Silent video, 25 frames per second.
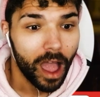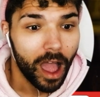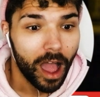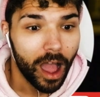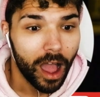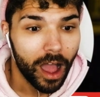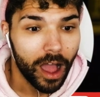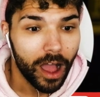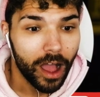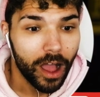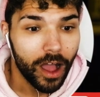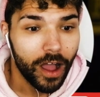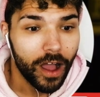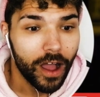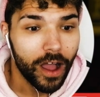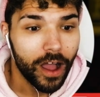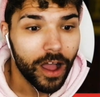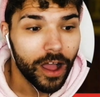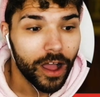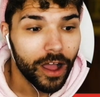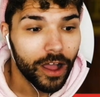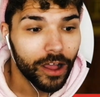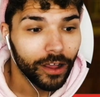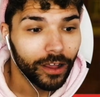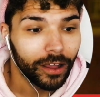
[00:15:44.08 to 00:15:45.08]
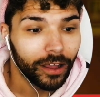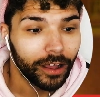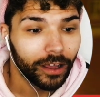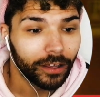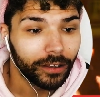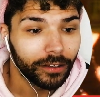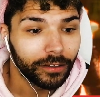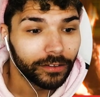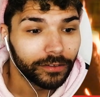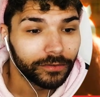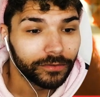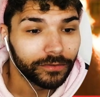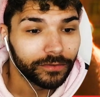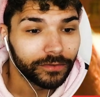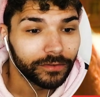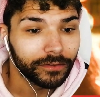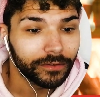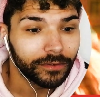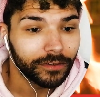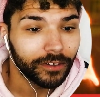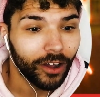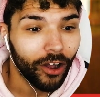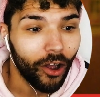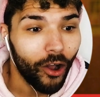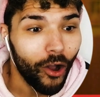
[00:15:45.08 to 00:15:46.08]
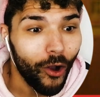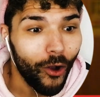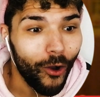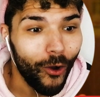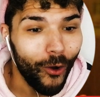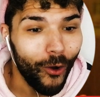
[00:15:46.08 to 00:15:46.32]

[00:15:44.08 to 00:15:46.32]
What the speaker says: Come and get her.